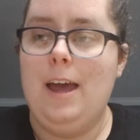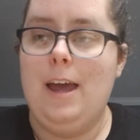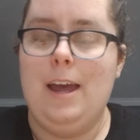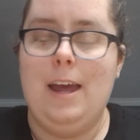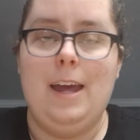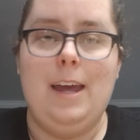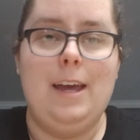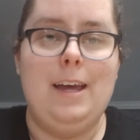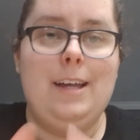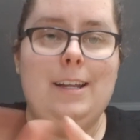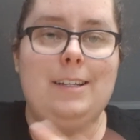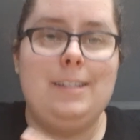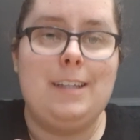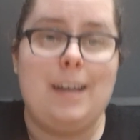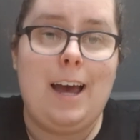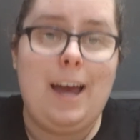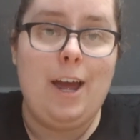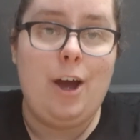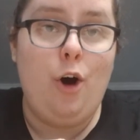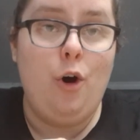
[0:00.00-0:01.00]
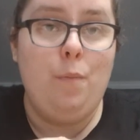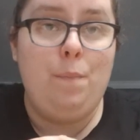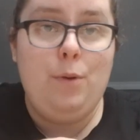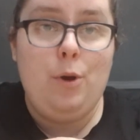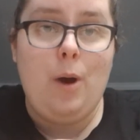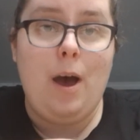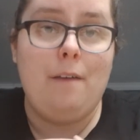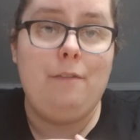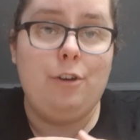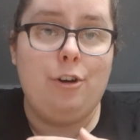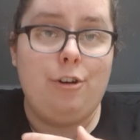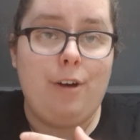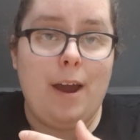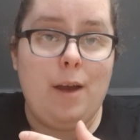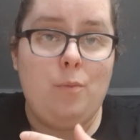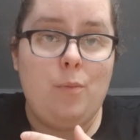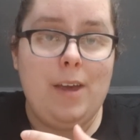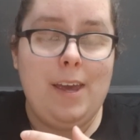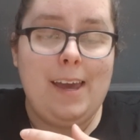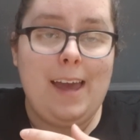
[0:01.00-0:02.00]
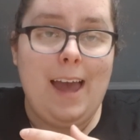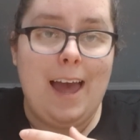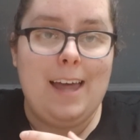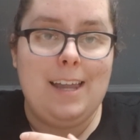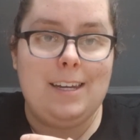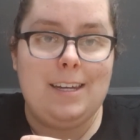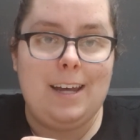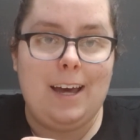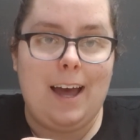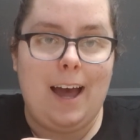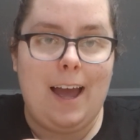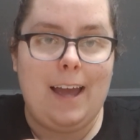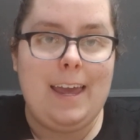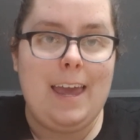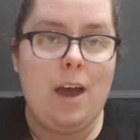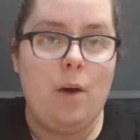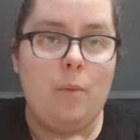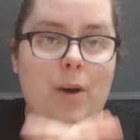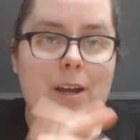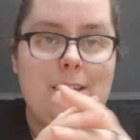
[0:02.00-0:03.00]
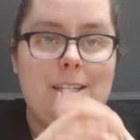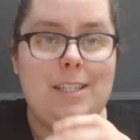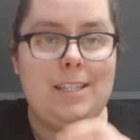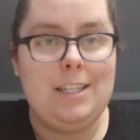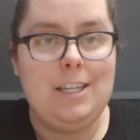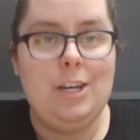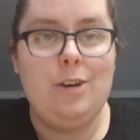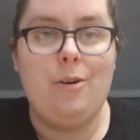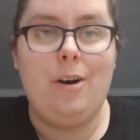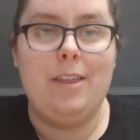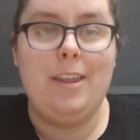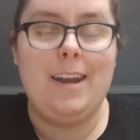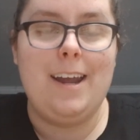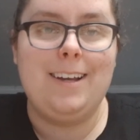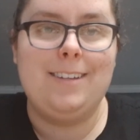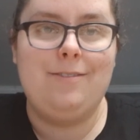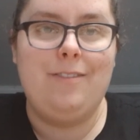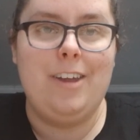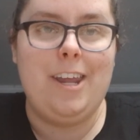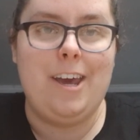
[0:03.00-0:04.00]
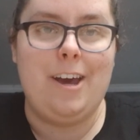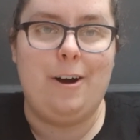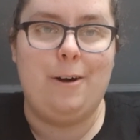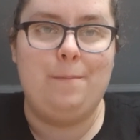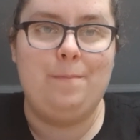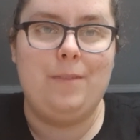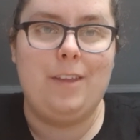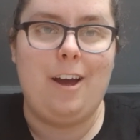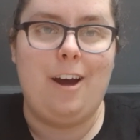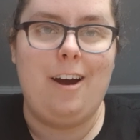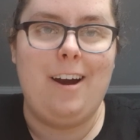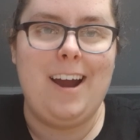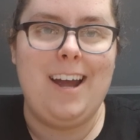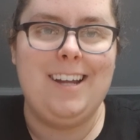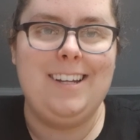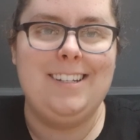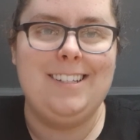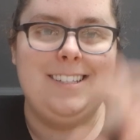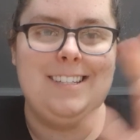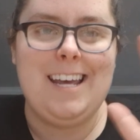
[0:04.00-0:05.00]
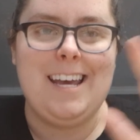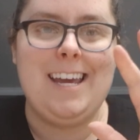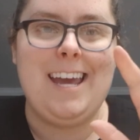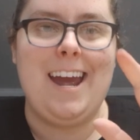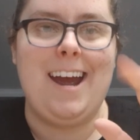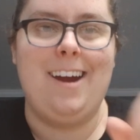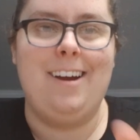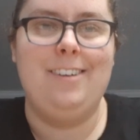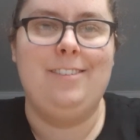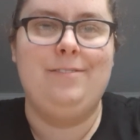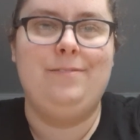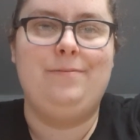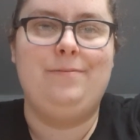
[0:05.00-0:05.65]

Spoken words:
And I hope you have a great weekend. I can't wait to see you on the next video. All right, take care.